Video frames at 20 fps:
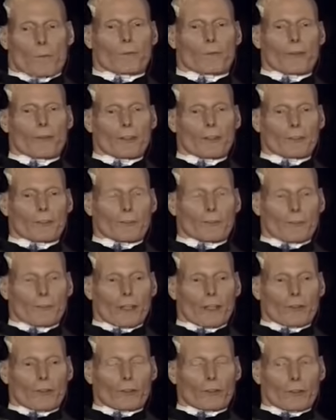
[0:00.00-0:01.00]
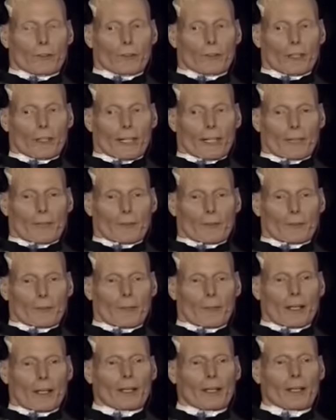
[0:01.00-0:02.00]
face to face. Those I haven't
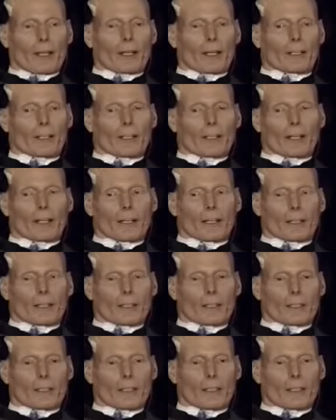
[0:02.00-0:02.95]
met, I uh,